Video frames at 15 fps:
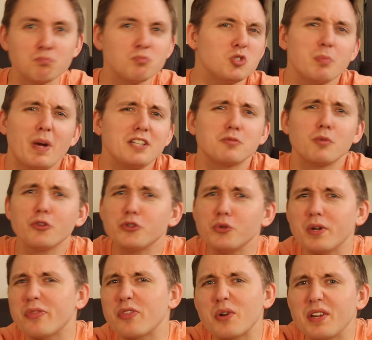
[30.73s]
you might as well do
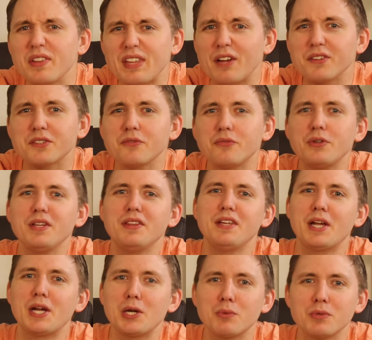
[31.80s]
it at 30,000 feet in
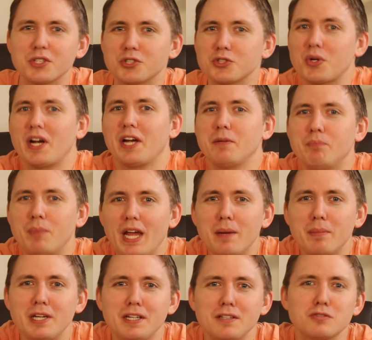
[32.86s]
the air with a crying
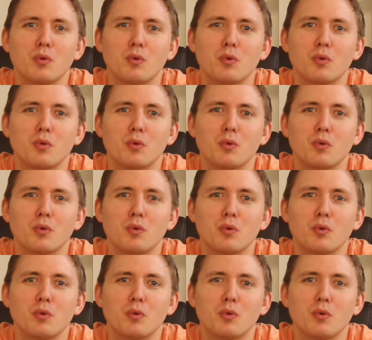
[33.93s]
baby,